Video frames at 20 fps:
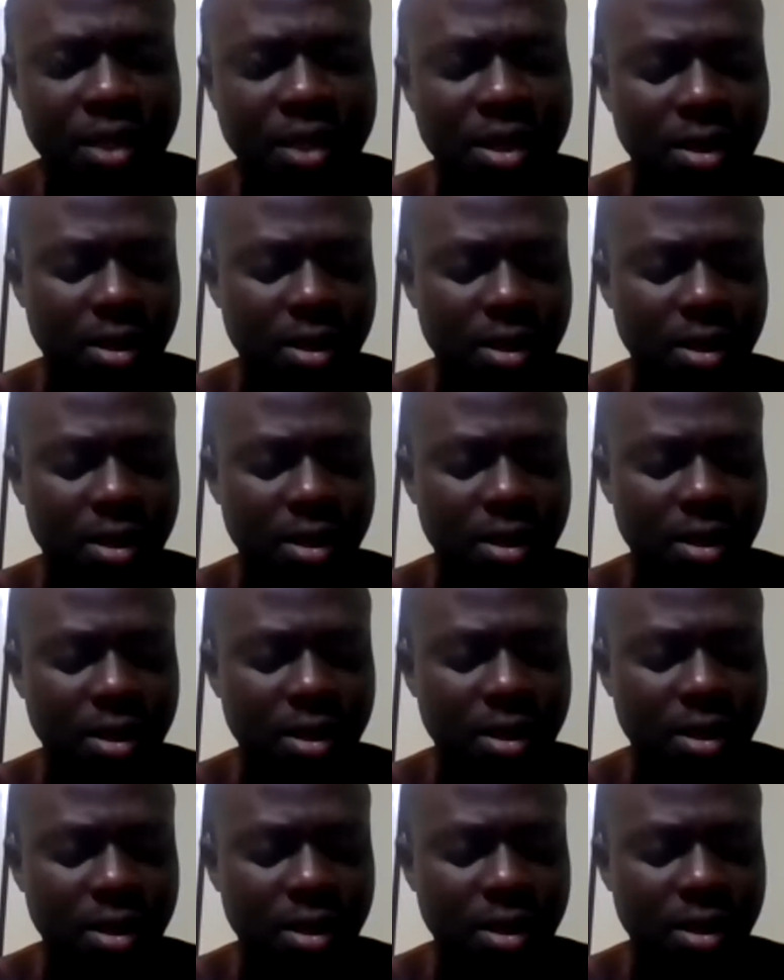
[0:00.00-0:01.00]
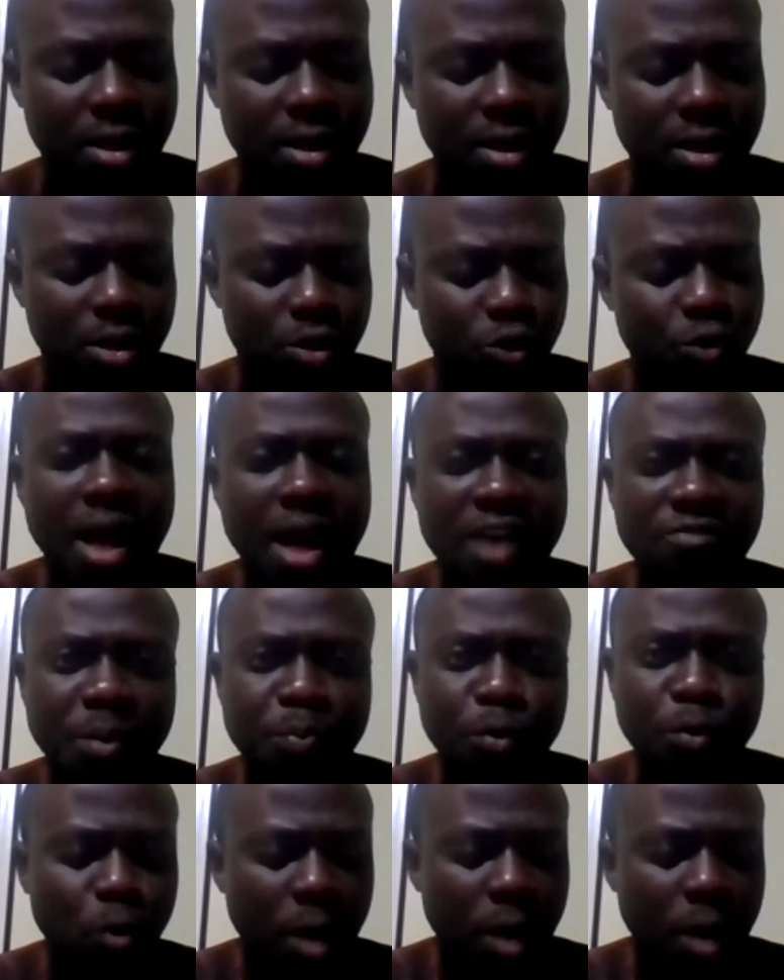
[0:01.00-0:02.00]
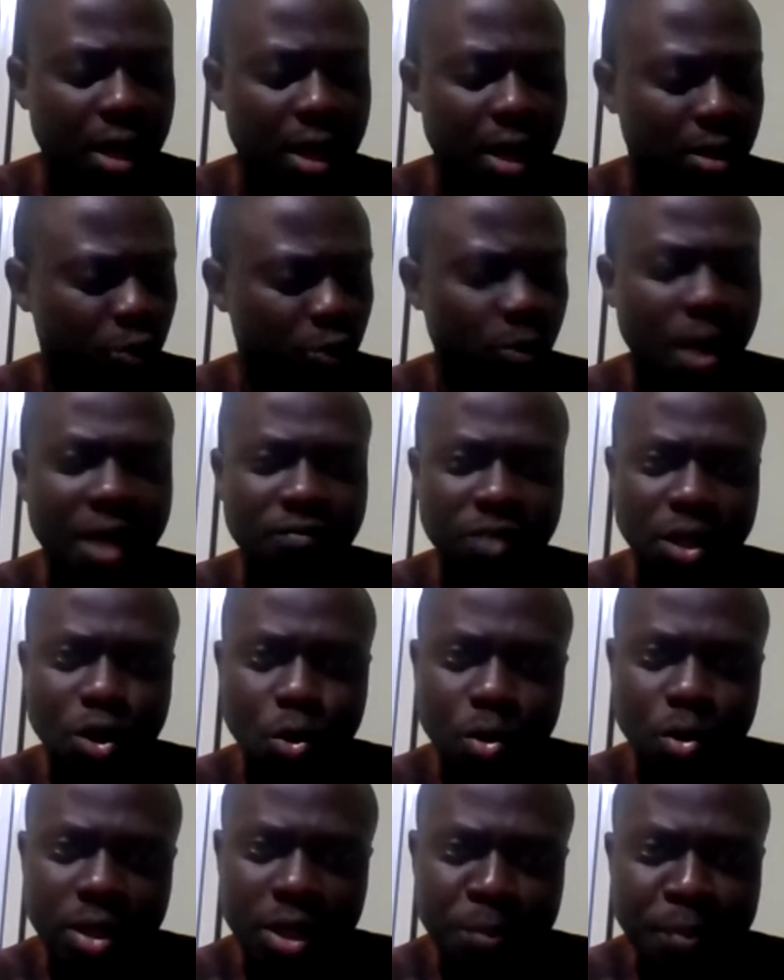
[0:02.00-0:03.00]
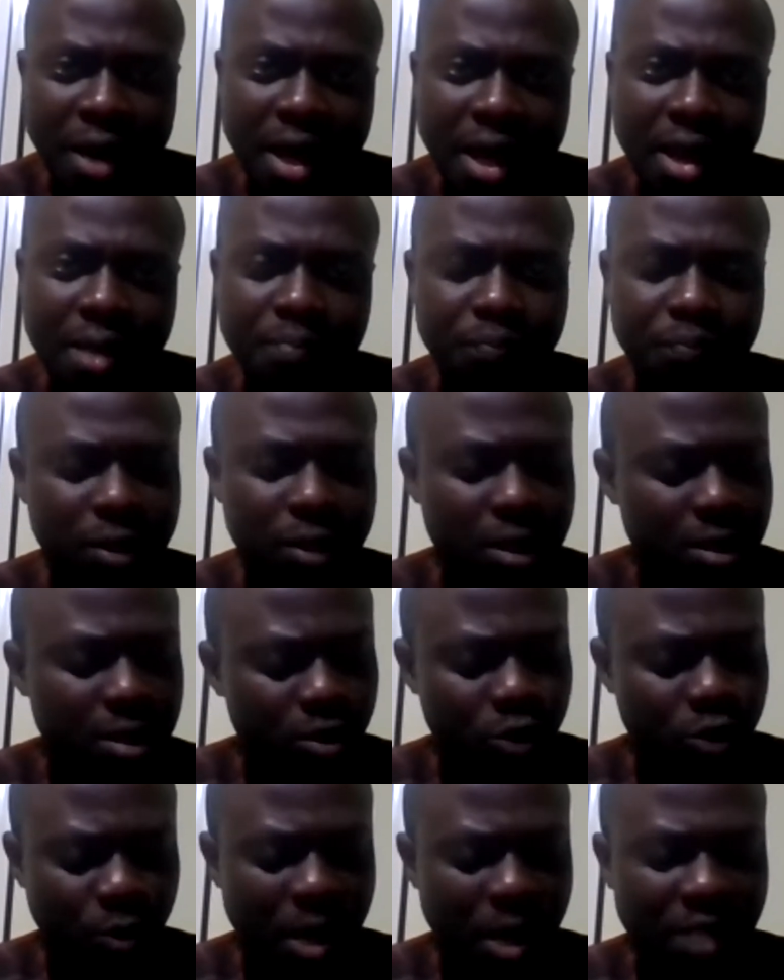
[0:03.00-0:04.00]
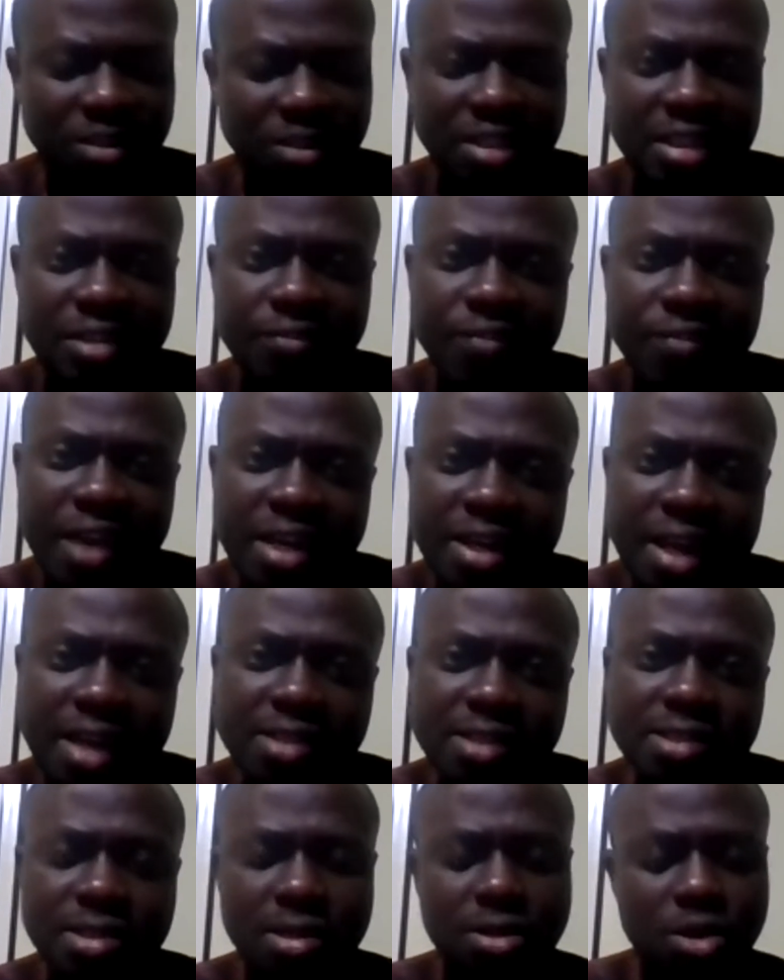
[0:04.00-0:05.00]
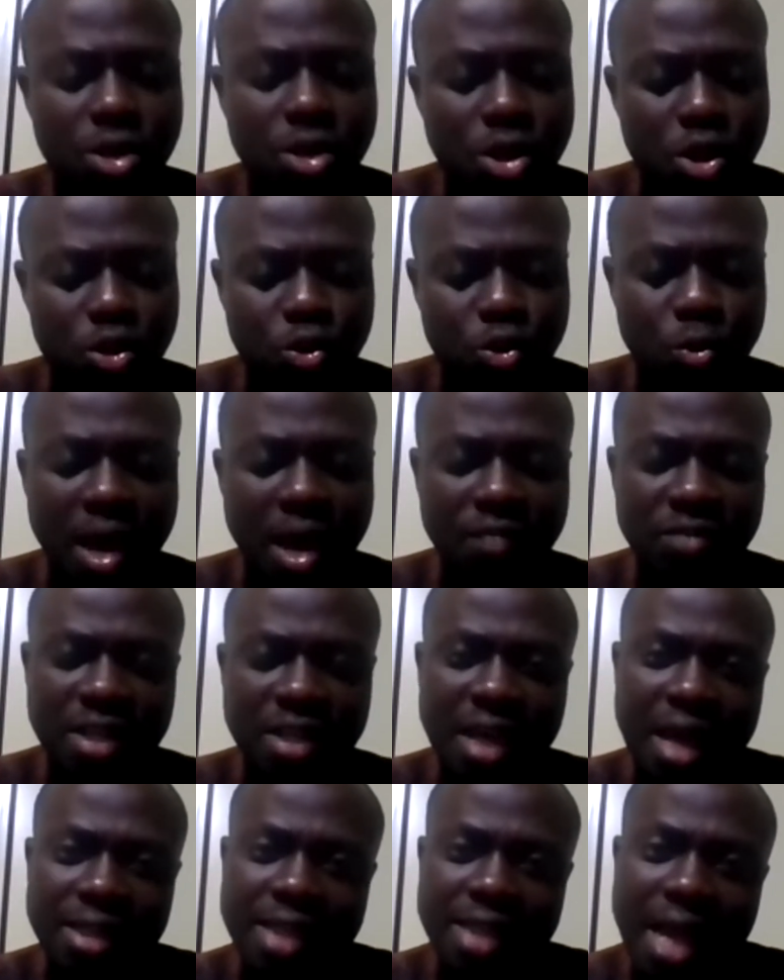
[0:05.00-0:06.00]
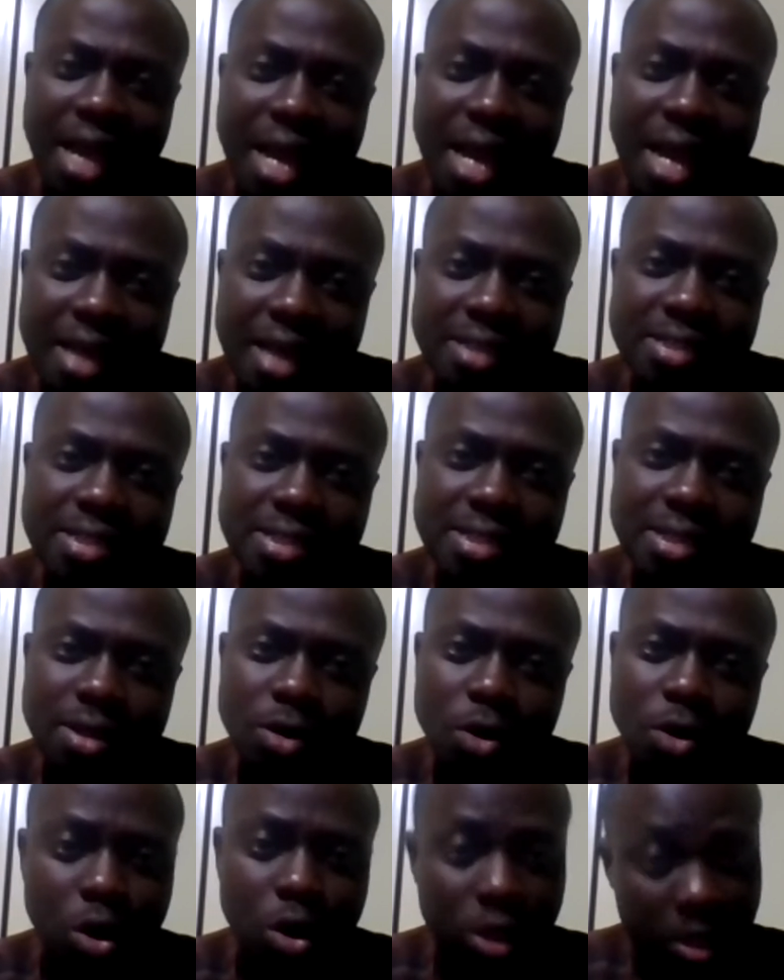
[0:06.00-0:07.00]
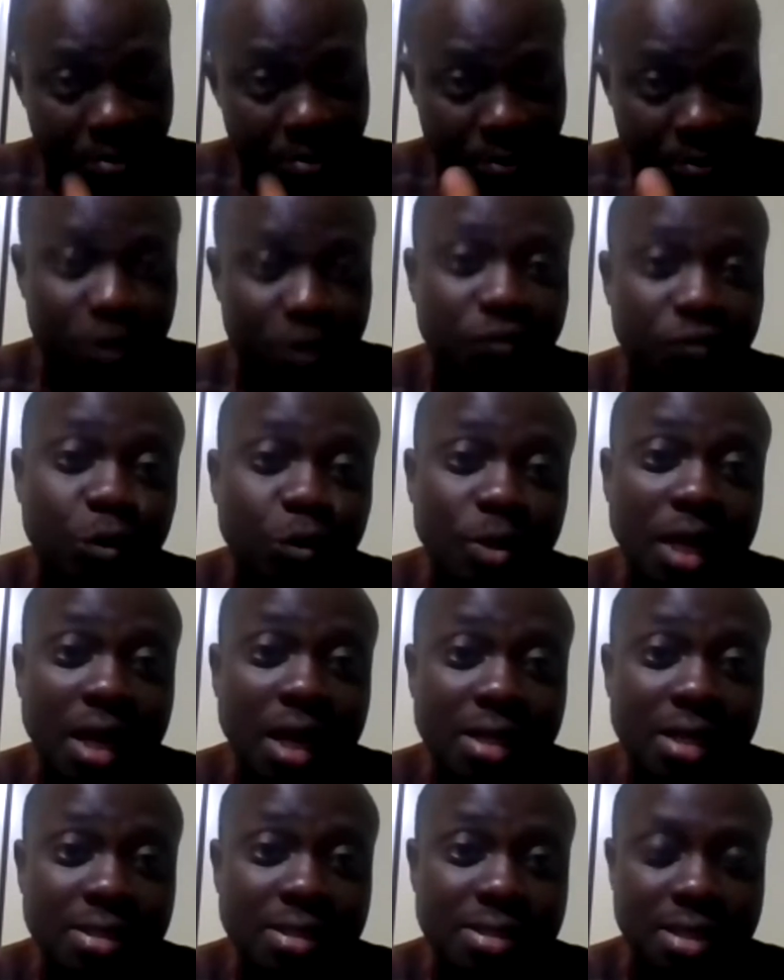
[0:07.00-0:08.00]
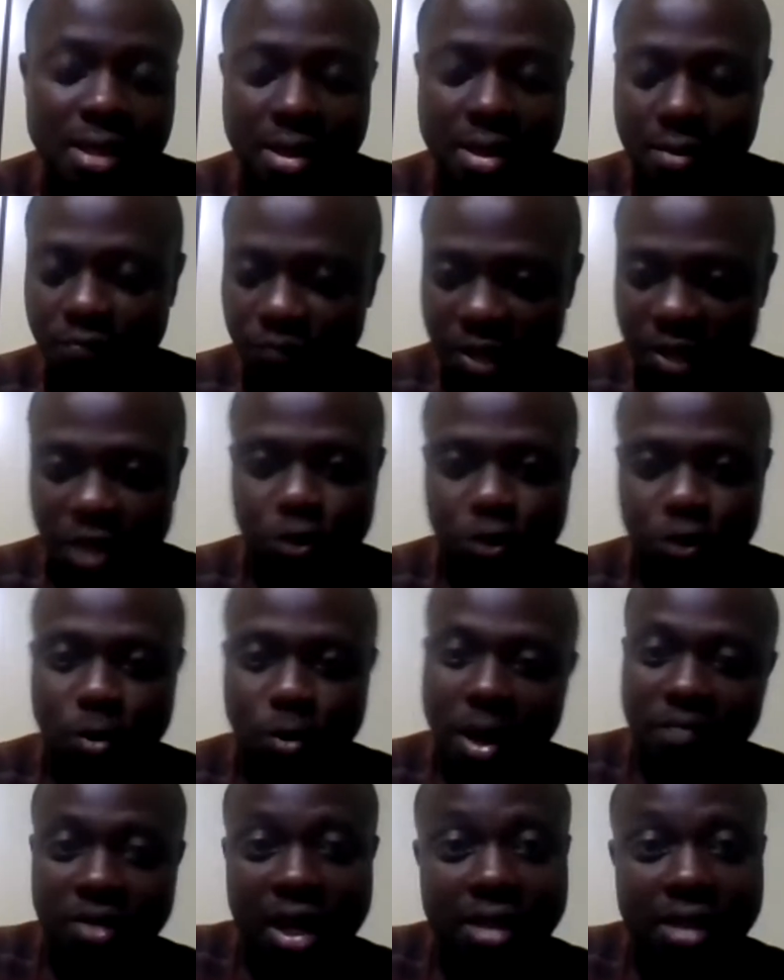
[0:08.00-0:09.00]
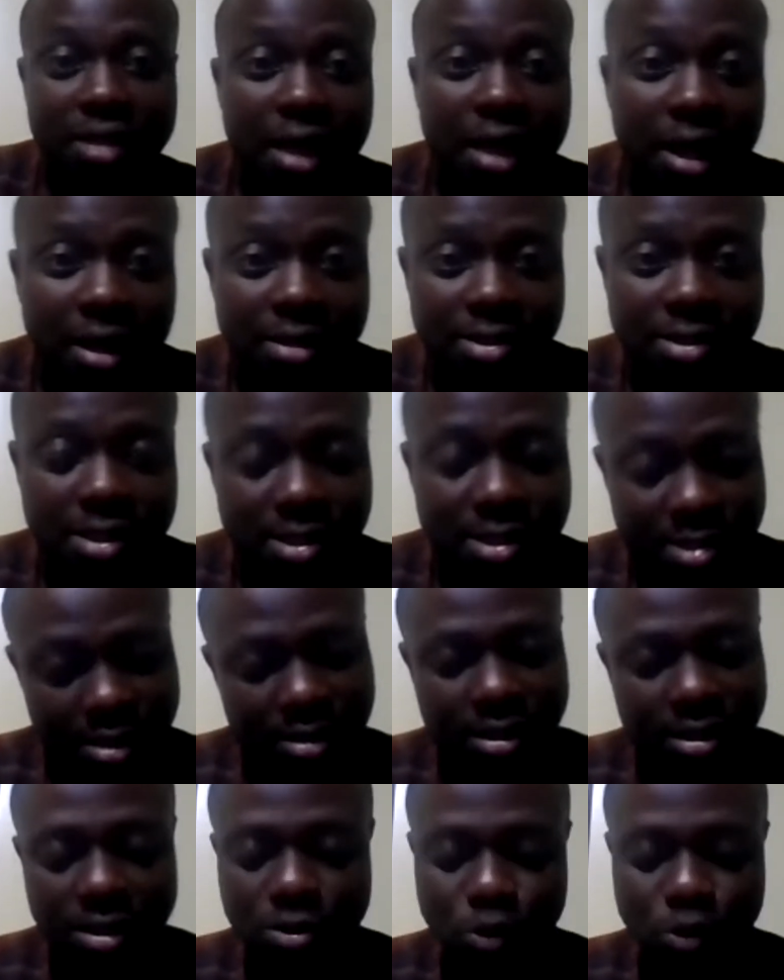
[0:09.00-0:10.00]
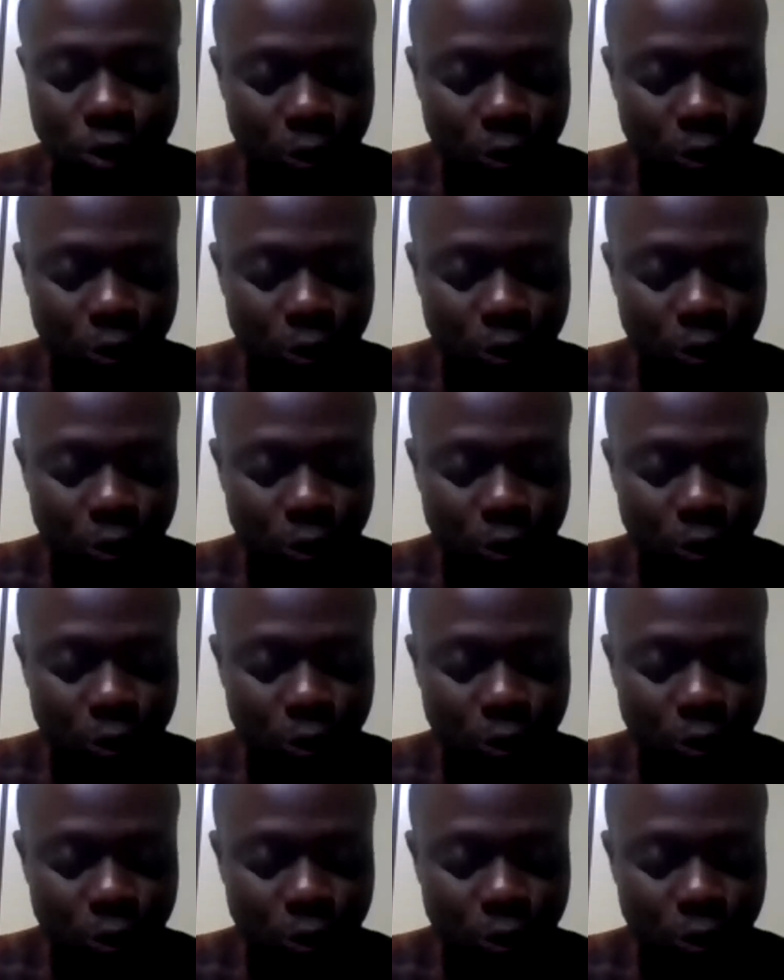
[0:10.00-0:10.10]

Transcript: you have people you have the goalkeeper, you have the defenders, you have the attackers or the midfielders, then you have the attackers, isn't it?